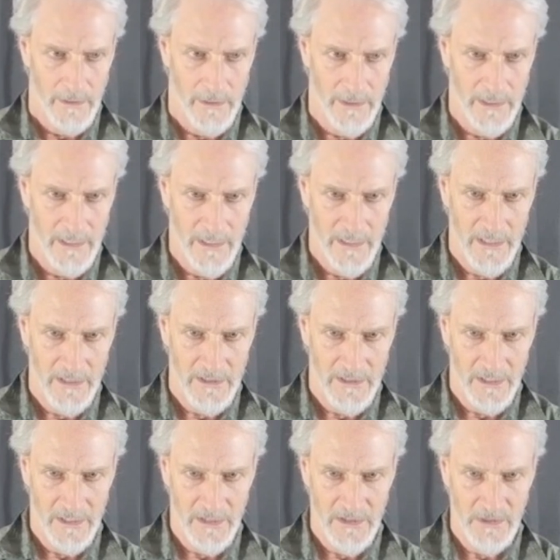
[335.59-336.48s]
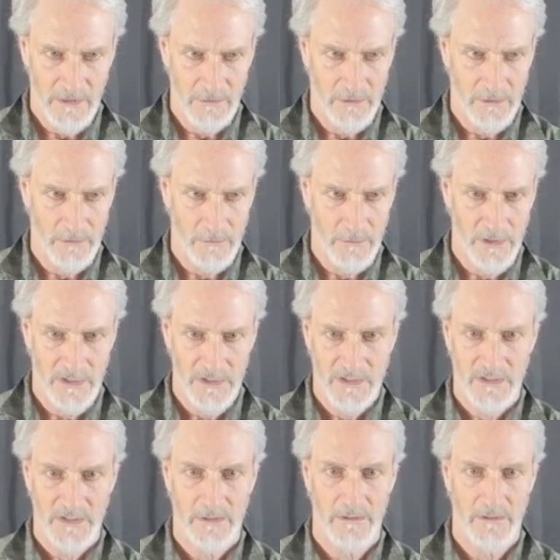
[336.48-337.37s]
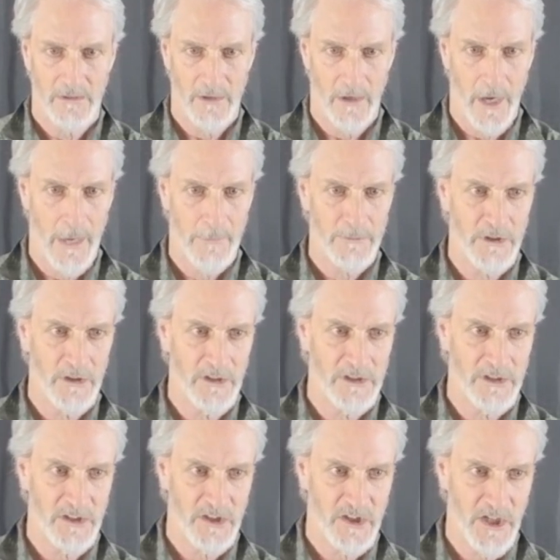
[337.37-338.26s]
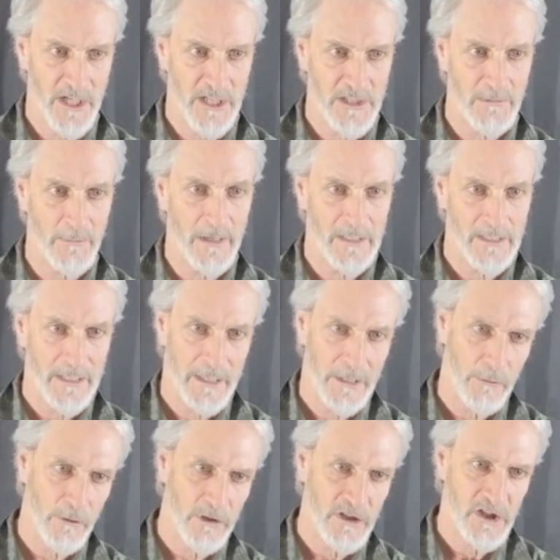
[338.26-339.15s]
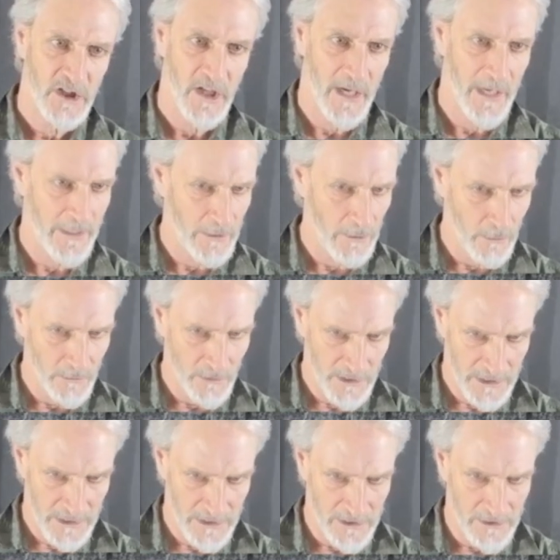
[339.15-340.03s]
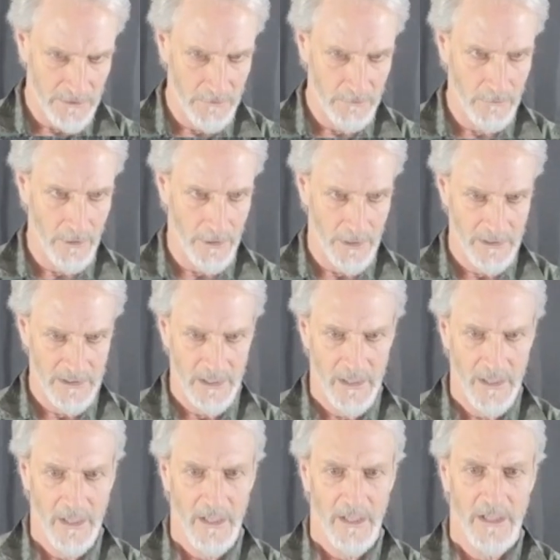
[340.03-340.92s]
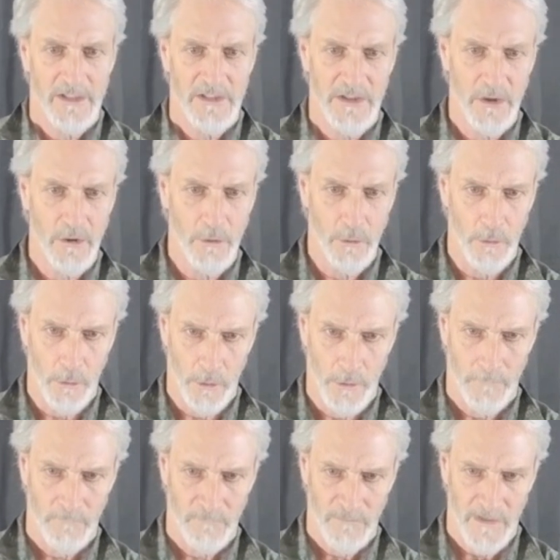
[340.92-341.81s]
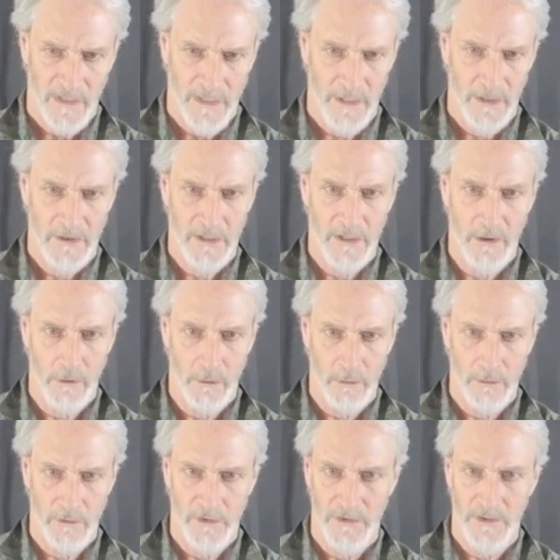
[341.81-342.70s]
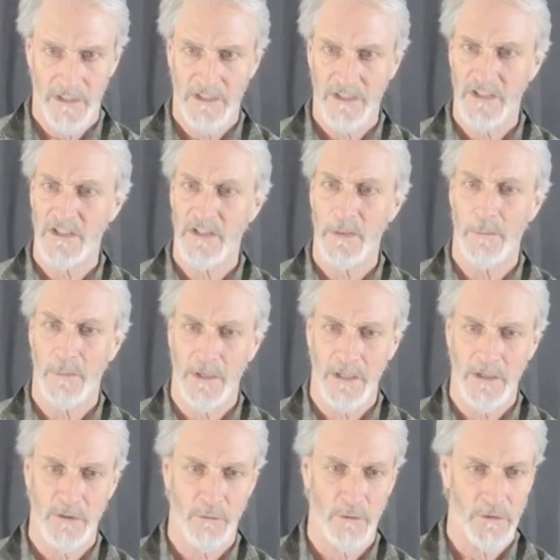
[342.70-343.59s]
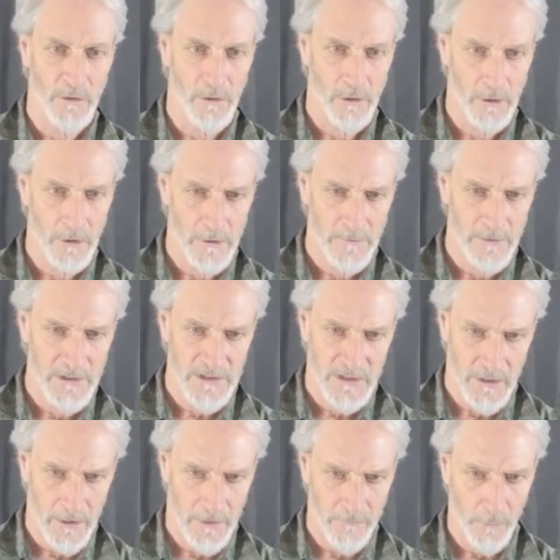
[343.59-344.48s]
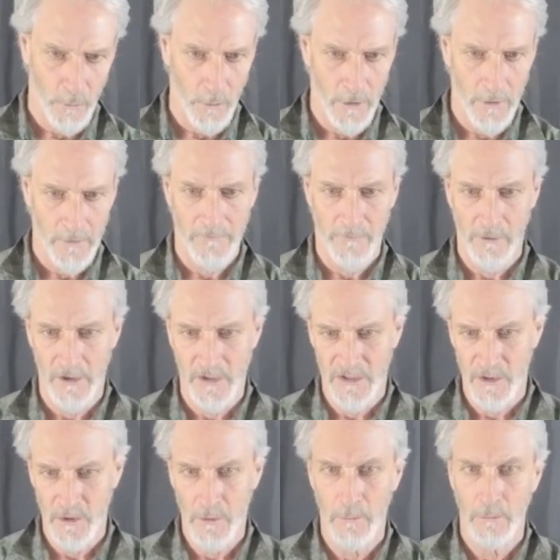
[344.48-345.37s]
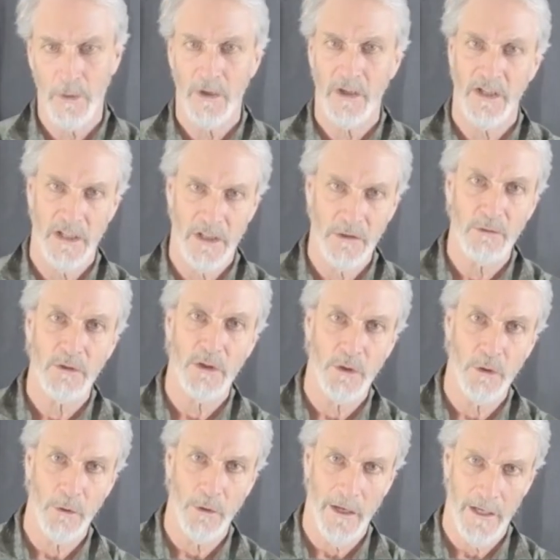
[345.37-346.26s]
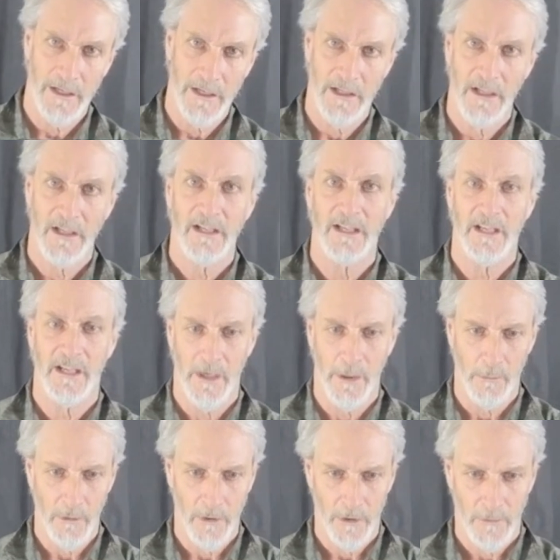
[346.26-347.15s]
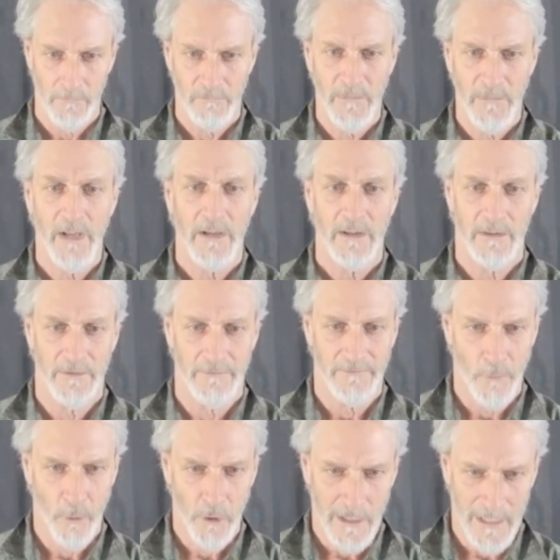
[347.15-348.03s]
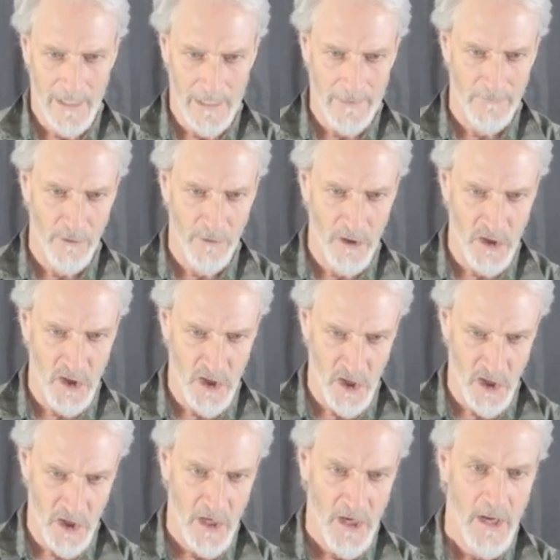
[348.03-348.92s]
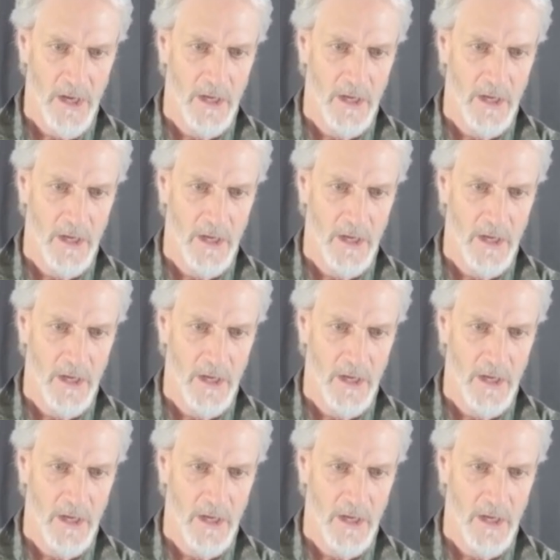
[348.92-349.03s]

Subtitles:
Again, it takes you to this option to change my language. I don't need to do that. So here you go. This is the page with all of the software for a Zoom Q2n camera, the 4K version.